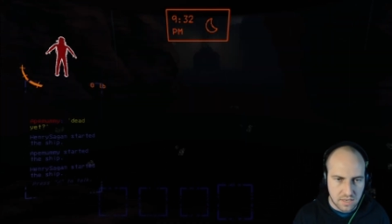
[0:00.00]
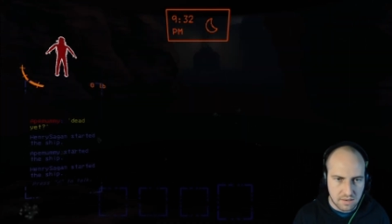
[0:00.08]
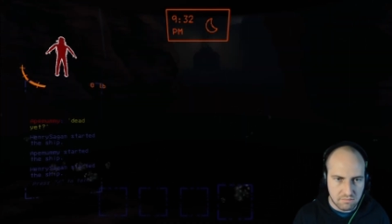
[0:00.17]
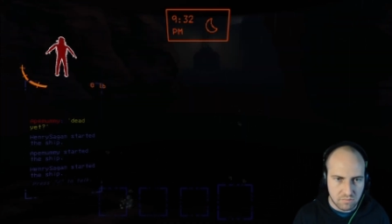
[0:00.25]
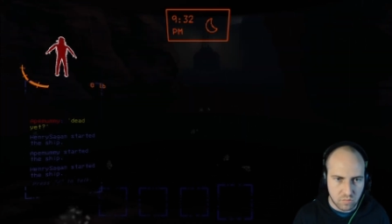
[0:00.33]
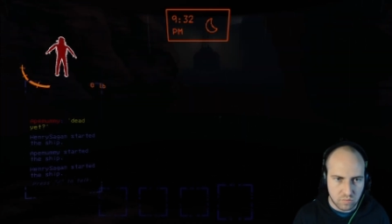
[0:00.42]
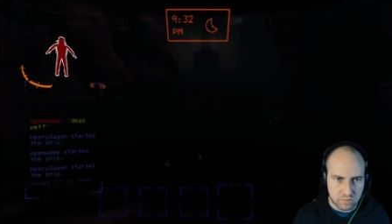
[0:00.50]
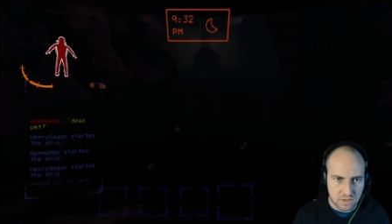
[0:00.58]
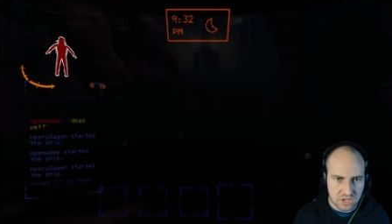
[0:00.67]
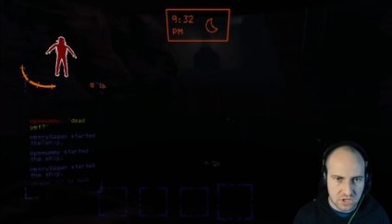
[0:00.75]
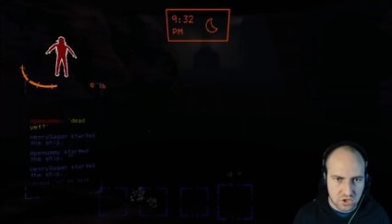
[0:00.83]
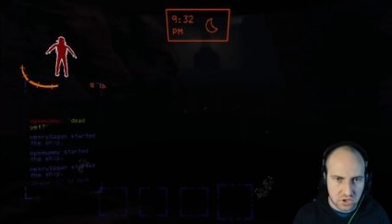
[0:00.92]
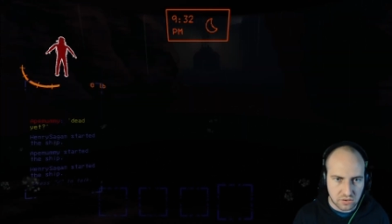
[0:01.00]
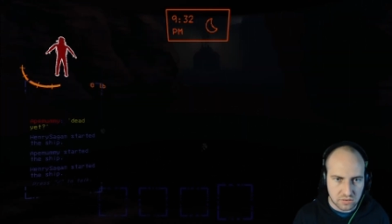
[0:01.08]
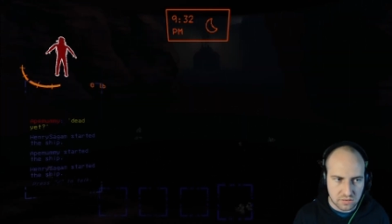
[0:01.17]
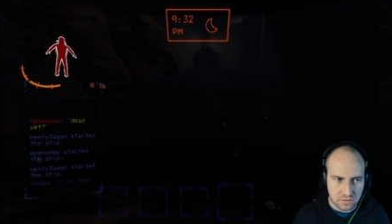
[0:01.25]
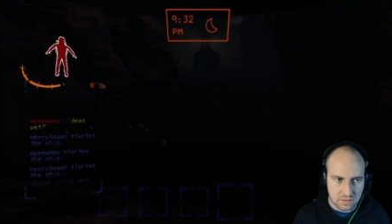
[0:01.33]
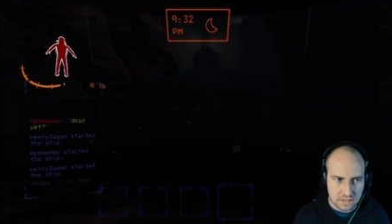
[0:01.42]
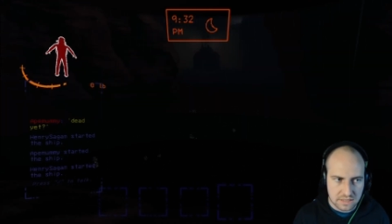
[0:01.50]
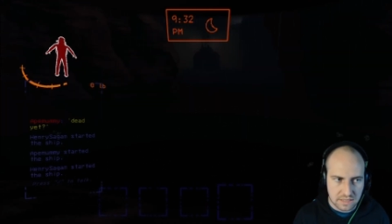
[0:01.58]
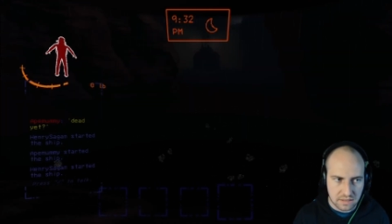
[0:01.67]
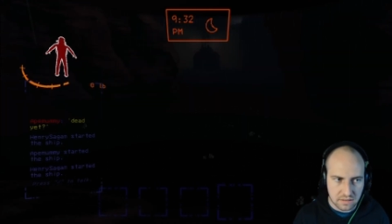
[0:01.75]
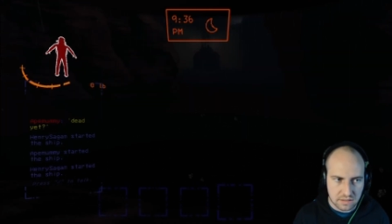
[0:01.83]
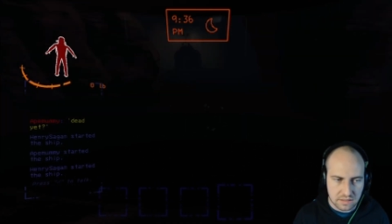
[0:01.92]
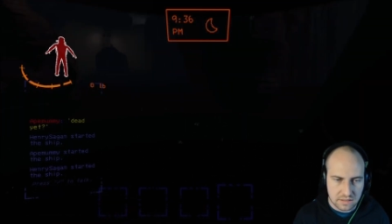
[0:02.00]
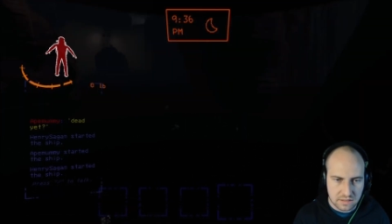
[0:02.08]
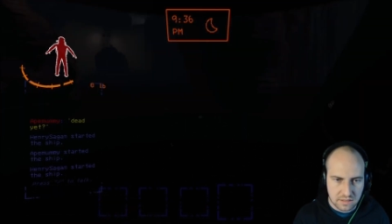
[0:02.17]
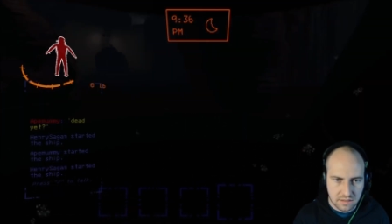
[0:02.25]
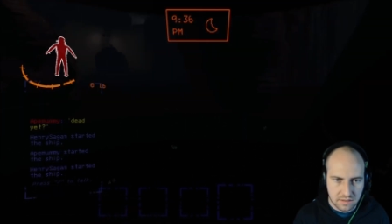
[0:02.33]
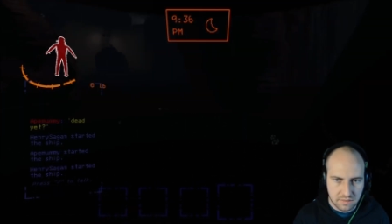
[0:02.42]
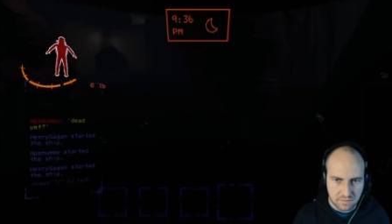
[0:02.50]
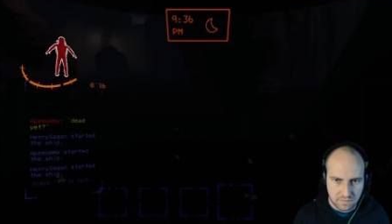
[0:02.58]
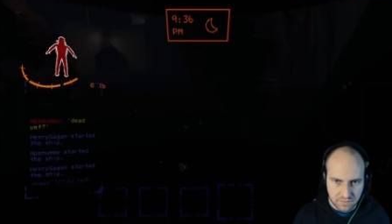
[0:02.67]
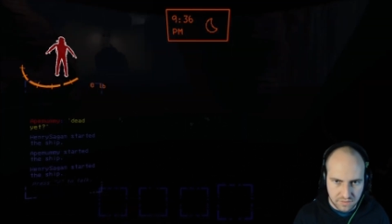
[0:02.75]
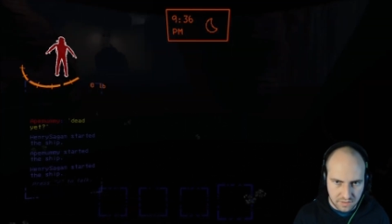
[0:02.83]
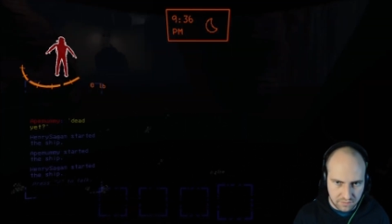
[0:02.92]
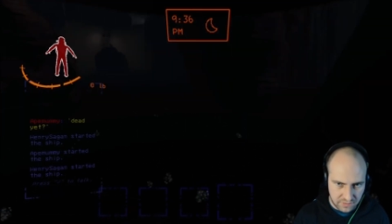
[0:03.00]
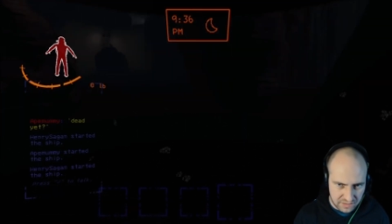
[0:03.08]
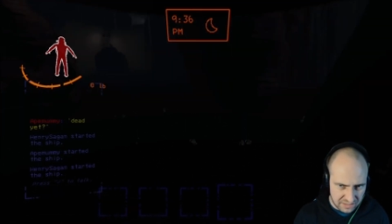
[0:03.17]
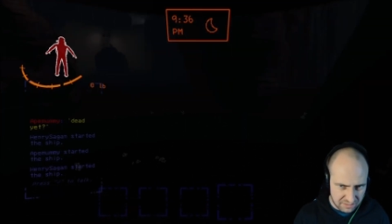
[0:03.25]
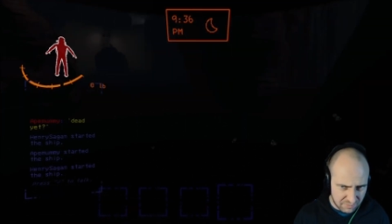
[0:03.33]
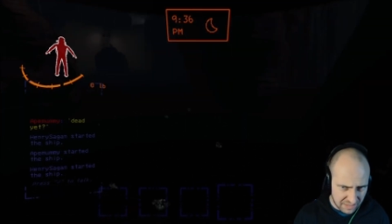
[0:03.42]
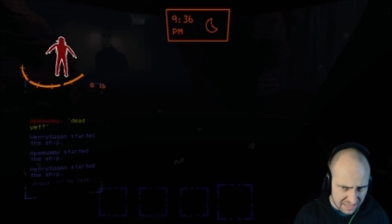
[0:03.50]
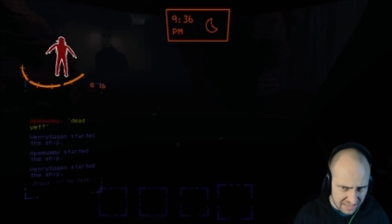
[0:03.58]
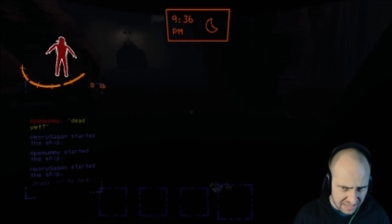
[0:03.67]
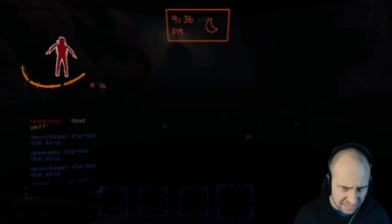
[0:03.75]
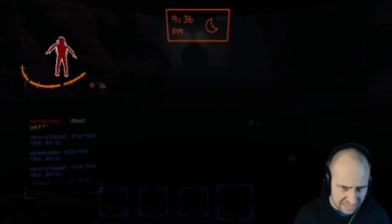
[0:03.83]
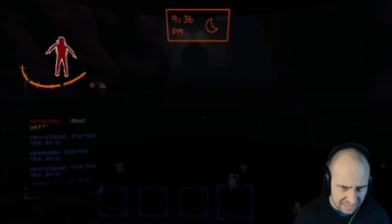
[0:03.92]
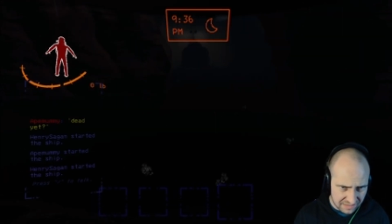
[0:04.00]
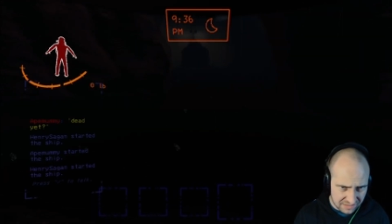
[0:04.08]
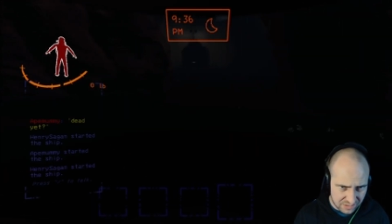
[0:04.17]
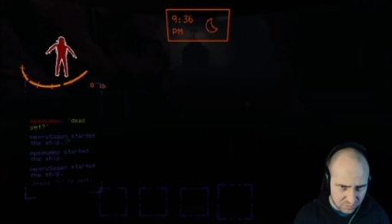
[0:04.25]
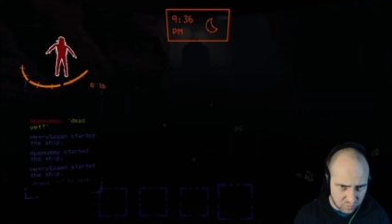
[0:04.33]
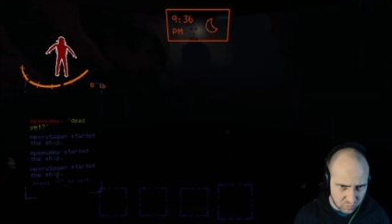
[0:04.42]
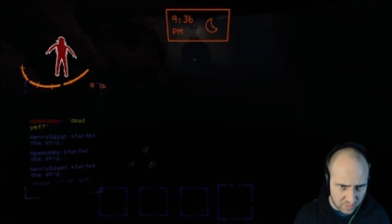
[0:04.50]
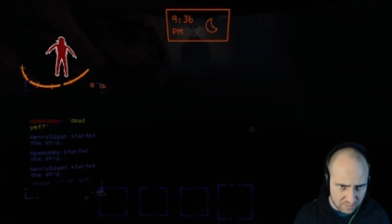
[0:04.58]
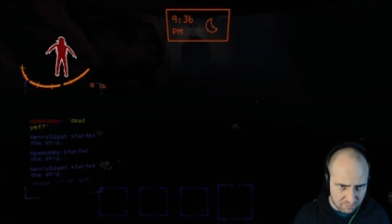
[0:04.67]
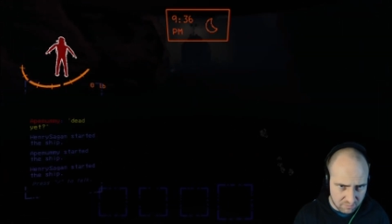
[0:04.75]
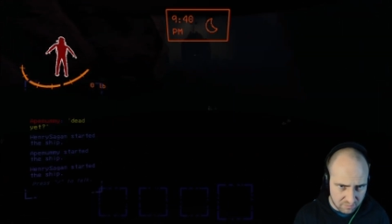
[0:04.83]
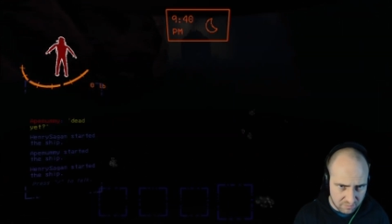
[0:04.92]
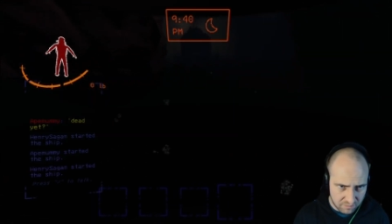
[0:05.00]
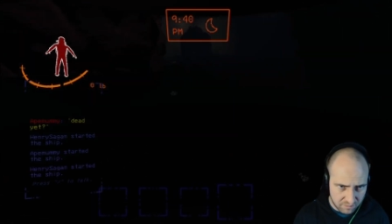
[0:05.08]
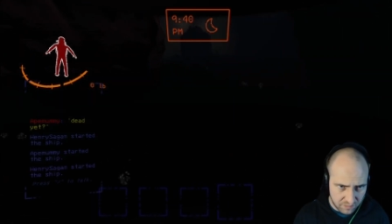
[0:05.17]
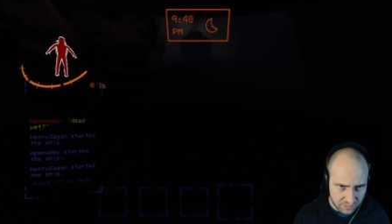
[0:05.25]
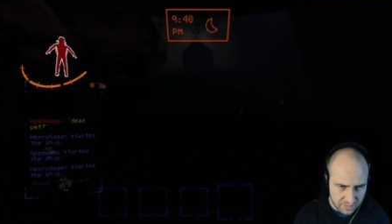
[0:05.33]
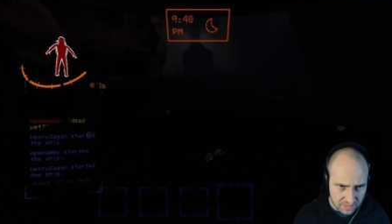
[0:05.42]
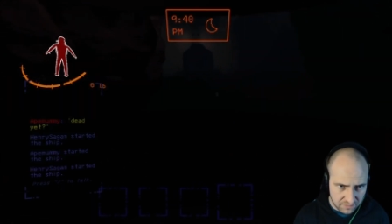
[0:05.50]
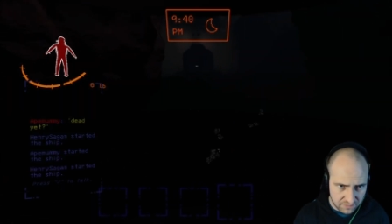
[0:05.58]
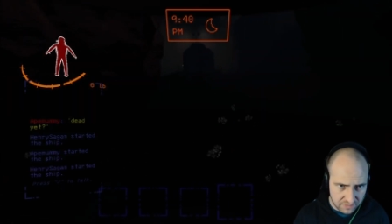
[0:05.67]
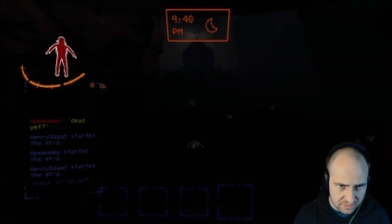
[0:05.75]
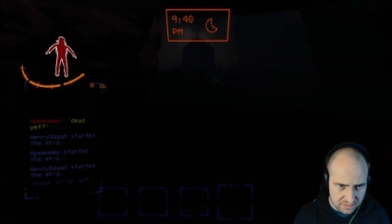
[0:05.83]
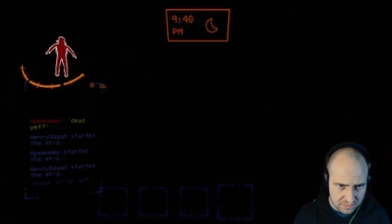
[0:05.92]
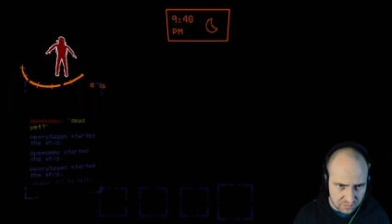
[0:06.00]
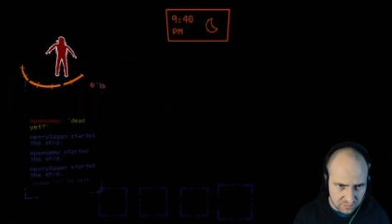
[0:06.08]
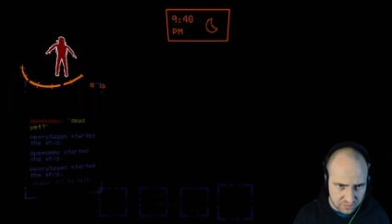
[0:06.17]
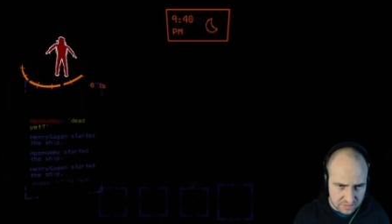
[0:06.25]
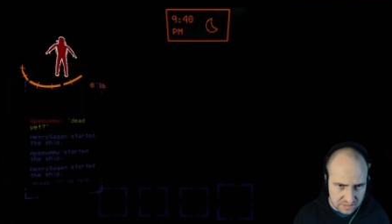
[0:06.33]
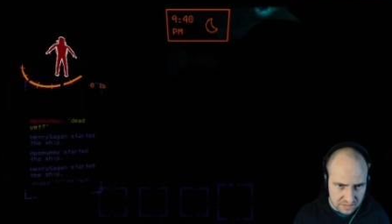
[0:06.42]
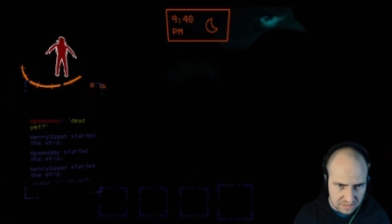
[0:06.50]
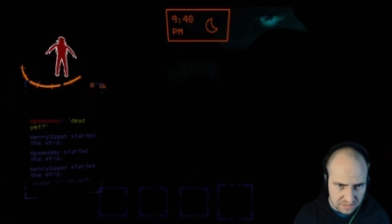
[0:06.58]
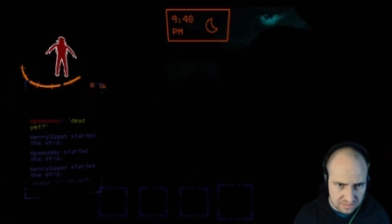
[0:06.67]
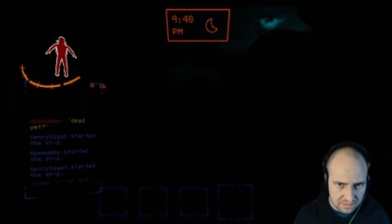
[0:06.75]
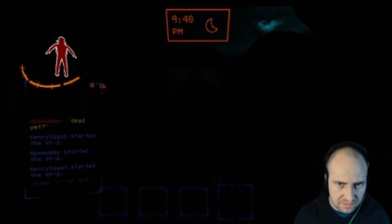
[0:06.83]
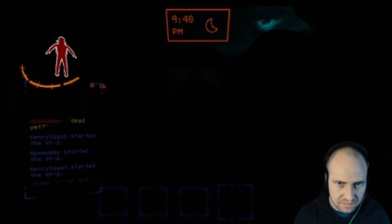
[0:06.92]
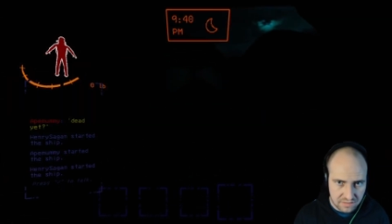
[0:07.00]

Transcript: I'm concerned, to say the least. I feel like my guy can't swim if he's too fatigued.